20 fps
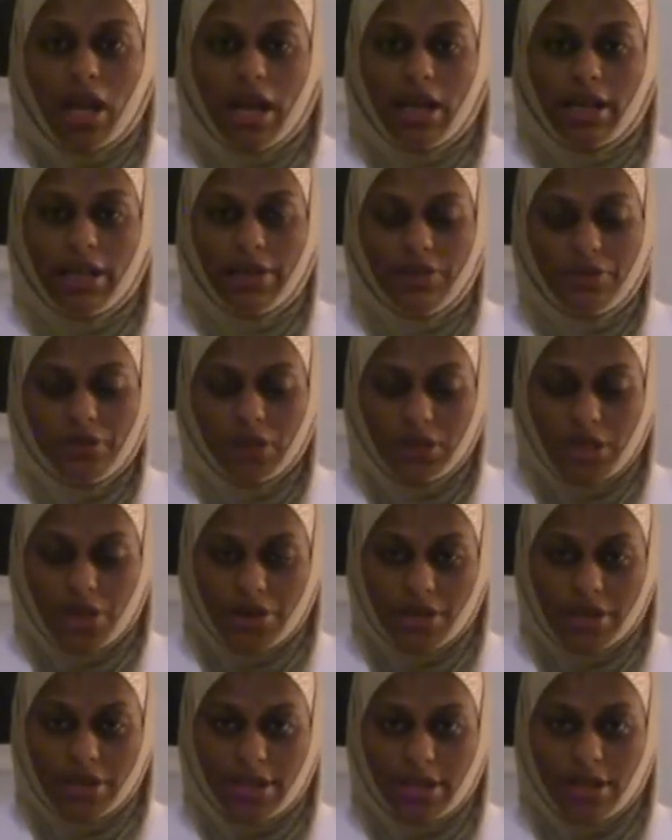I live in Dar
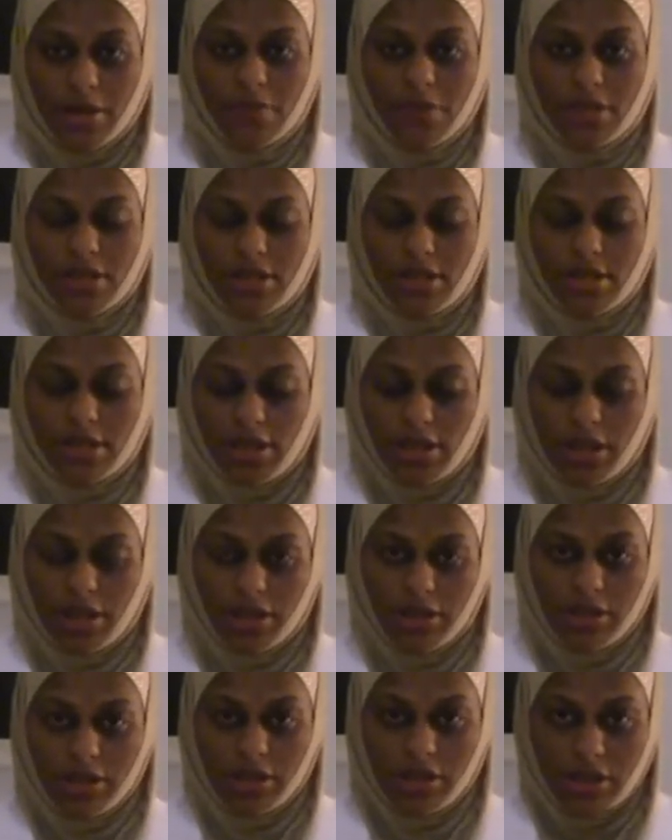es Salaam,
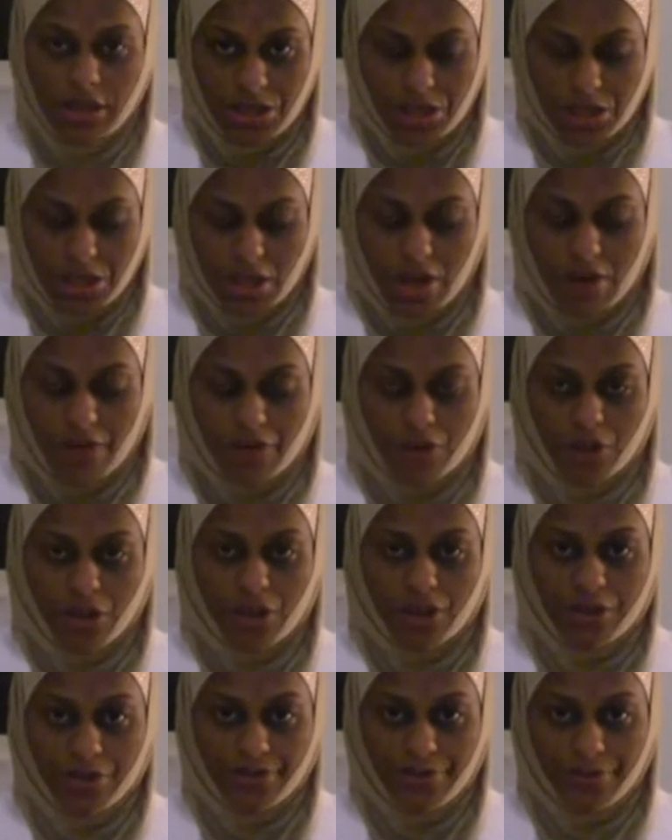Tanzania, East
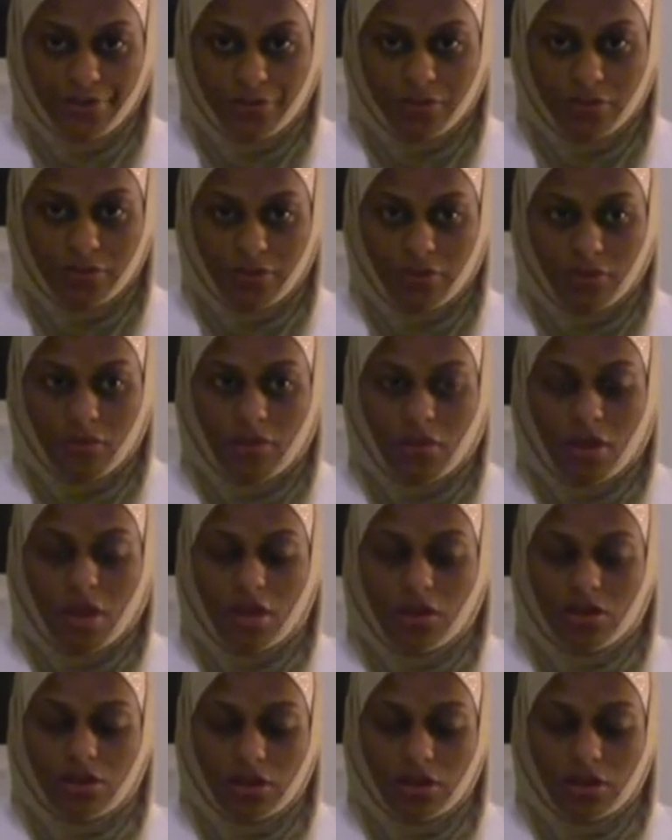Africa.